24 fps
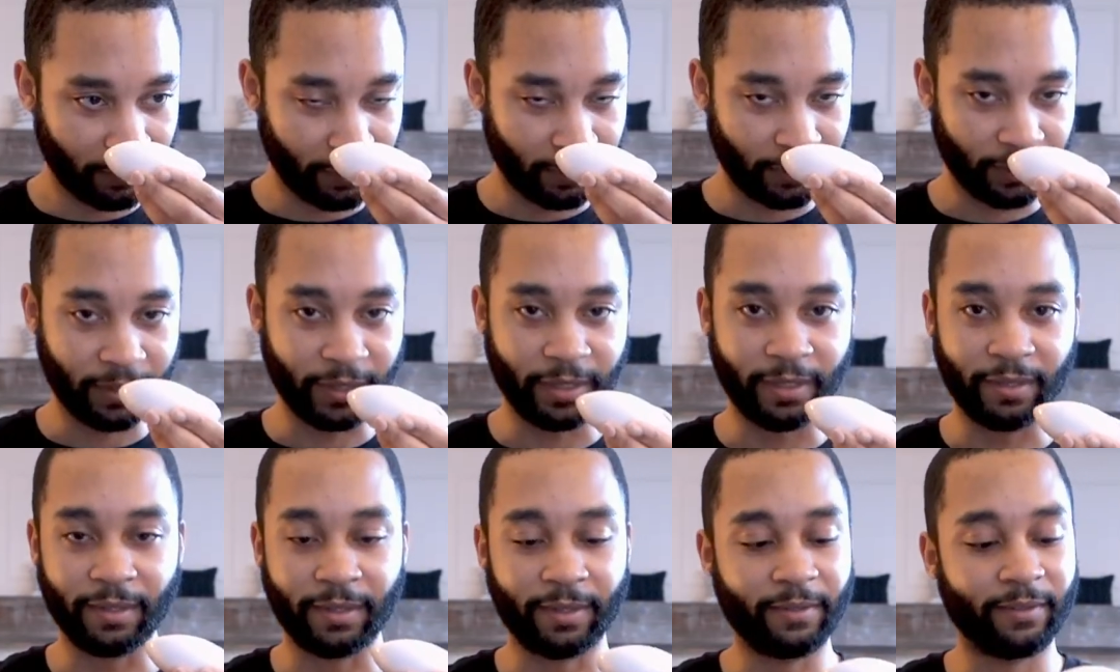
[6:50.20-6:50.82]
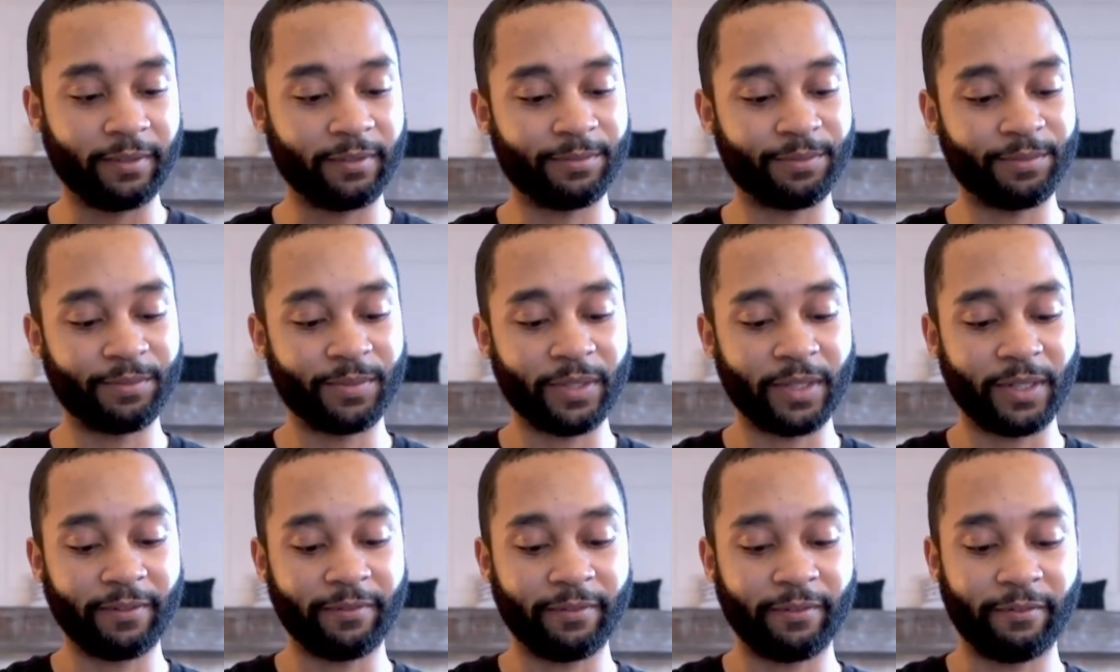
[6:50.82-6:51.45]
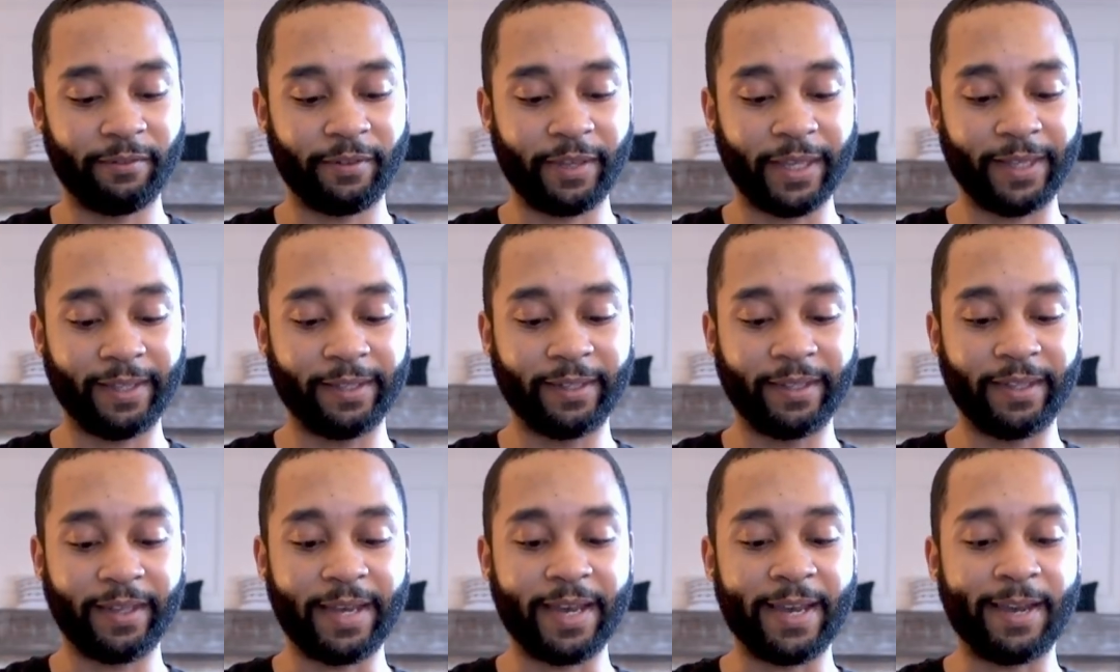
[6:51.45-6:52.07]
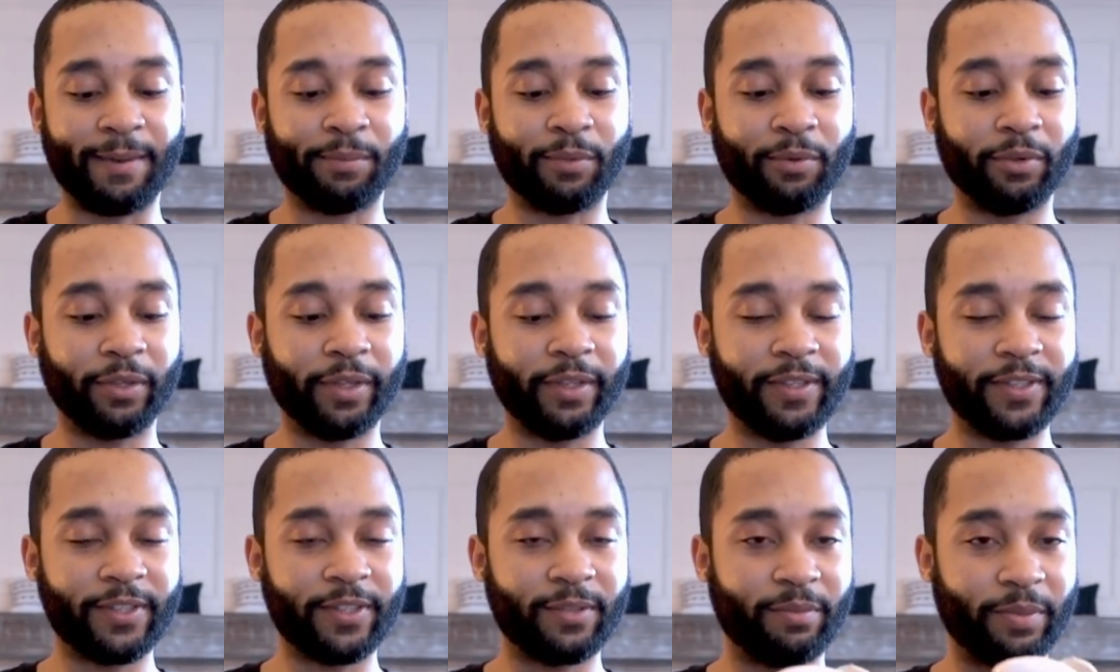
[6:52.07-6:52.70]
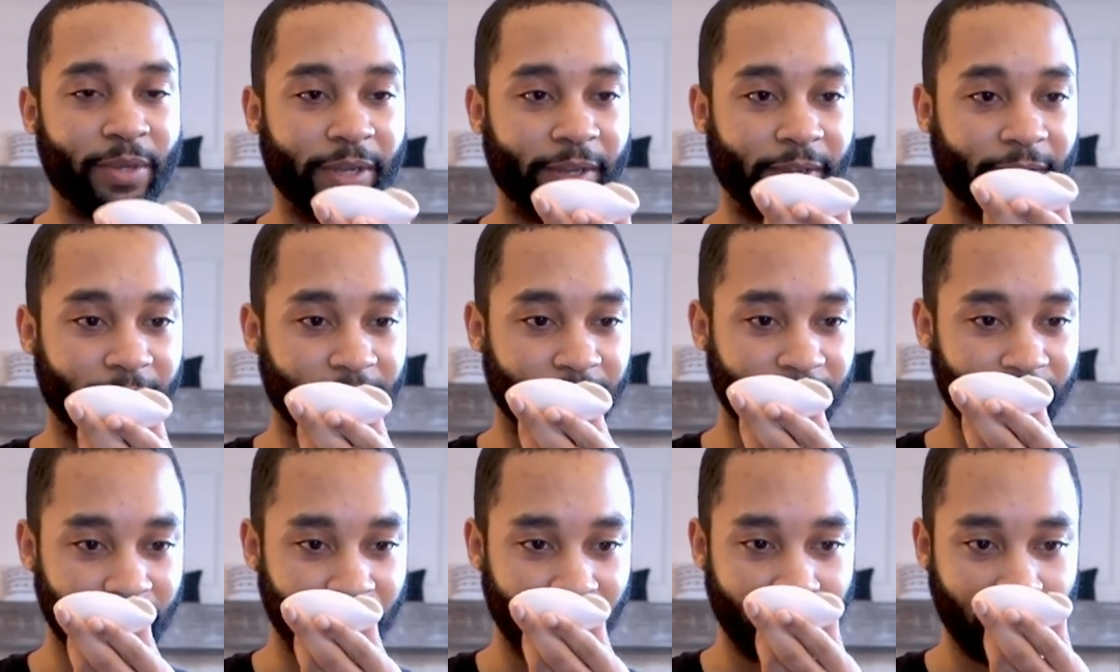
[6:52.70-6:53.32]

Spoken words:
It's got like a kind of a vaguely appley smell,